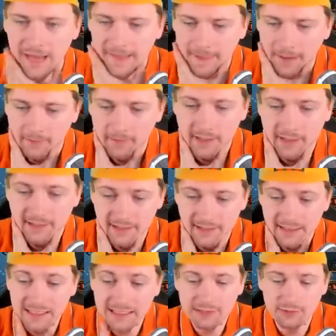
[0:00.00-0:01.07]
And now there
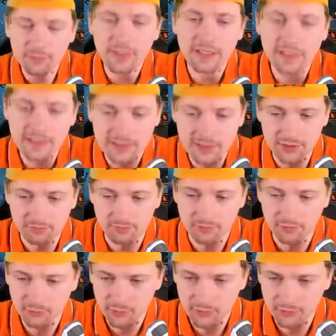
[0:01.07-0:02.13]
needs to be a decision.
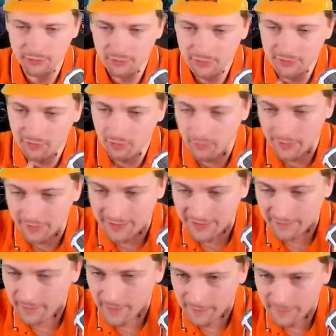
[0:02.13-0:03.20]
Do we want to go and
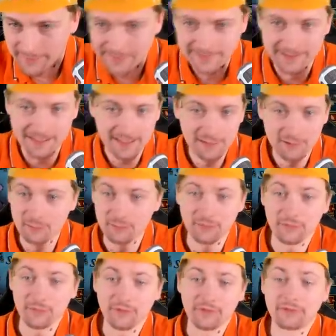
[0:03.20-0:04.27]
kill Papal State? Do
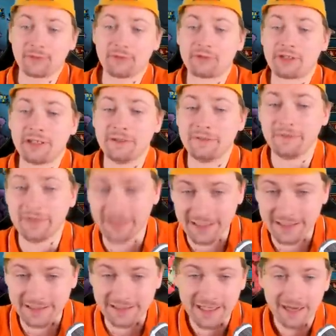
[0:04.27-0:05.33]
we want to kill
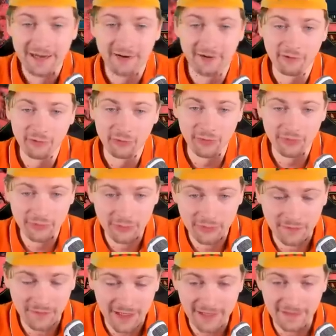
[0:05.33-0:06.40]
Venice? Or do we want
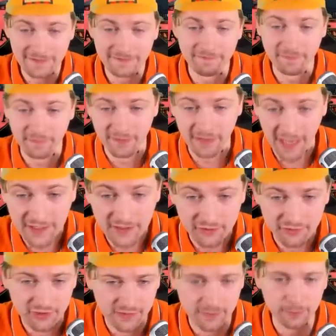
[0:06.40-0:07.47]
to fight one
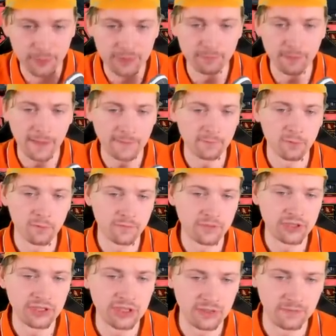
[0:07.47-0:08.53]
hundred Battle of
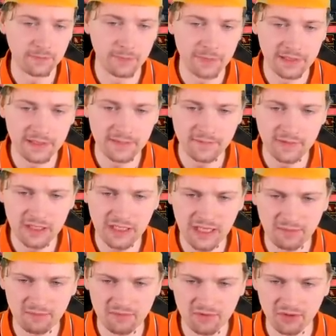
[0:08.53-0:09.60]
Geneva? And I think
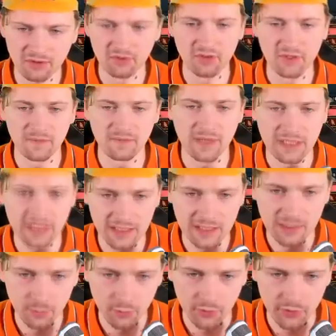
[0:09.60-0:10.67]
I'm not gonna fight
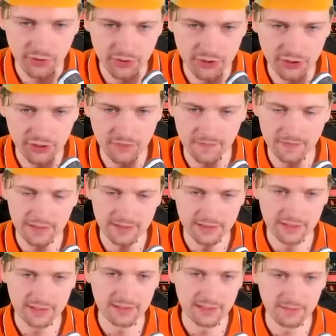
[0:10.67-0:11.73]
anymore in Geneva. Let's
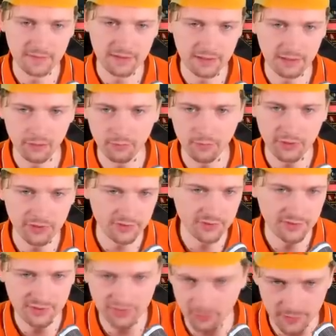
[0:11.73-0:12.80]
just leave it alone, because
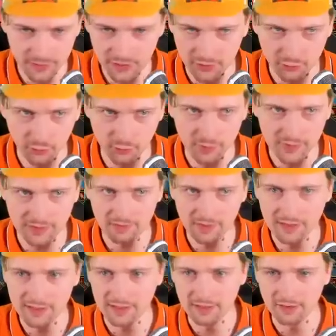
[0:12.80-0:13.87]
there's so many troops
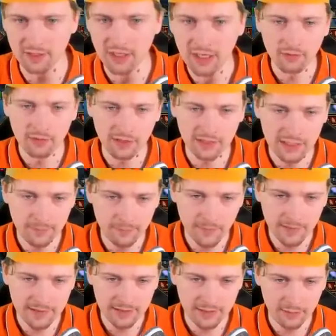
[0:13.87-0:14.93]
around here. I'm gonna keep
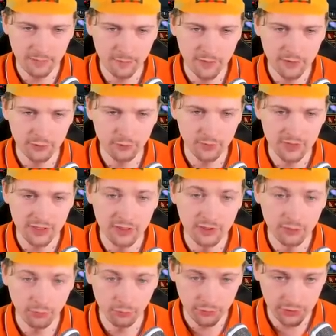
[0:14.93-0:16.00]
my, some of my troops
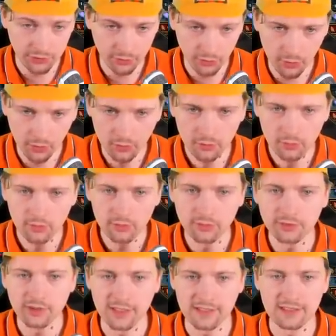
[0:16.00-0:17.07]
in Torino,
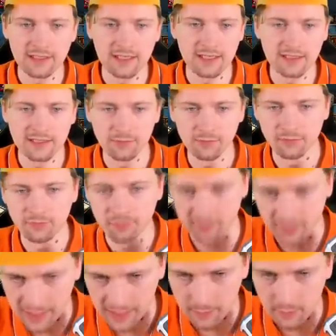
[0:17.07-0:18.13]
just in case they want to
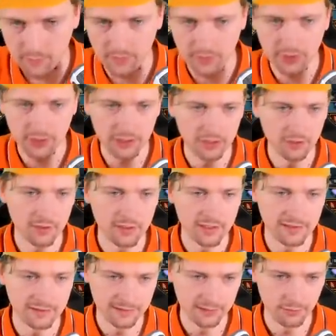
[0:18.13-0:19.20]
come over here
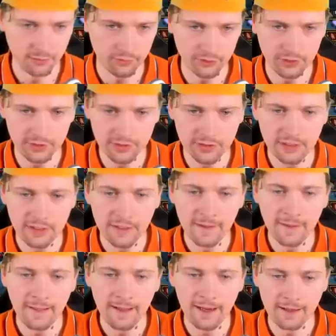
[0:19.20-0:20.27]
and scorch it.
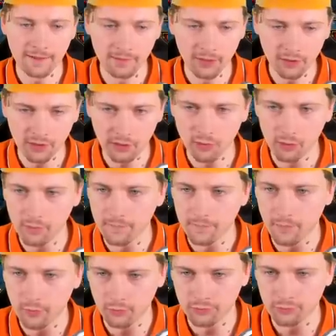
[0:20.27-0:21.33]
And I'm gonna go and
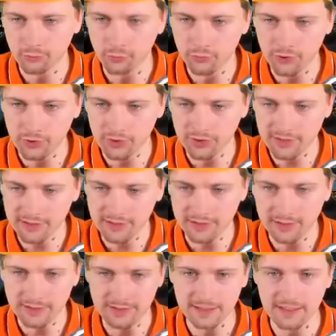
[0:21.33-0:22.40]
focus on pushing this
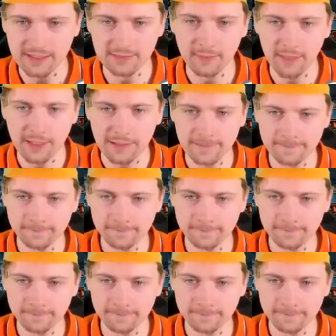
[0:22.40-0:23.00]
and this guy's back.